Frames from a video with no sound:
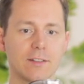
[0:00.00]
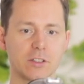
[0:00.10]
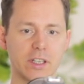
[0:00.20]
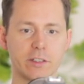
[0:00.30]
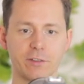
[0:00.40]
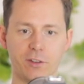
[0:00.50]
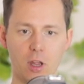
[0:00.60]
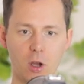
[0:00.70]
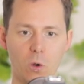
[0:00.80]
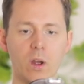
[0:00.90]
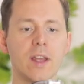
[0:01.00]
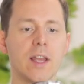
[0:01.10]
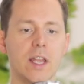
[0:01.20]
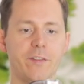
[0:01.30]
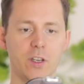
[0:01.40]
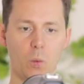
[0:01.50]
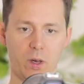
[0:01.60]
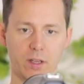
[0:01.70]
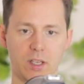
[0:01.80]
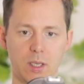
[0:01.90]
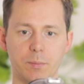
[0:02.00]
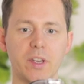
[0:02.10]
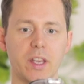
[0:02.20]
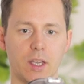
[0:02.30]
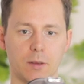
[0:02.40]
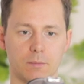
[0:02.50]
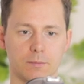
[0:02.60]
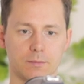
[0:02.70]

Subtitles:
ever to flow if you will keep digging.